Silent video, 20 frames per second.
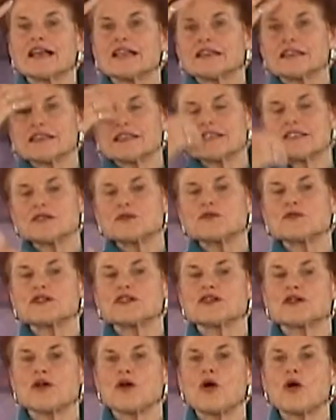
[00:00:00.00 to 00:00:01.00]
listen with
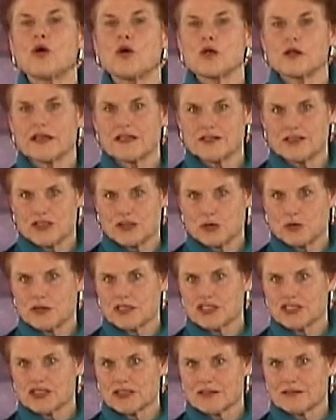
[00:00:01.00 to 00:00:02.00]
your whole
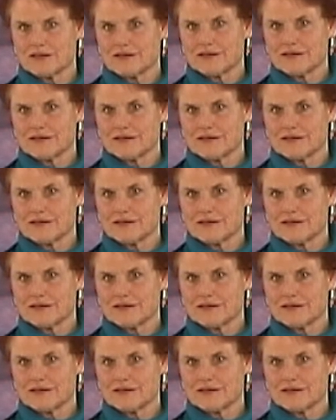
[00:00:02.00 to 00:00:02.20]
intuition.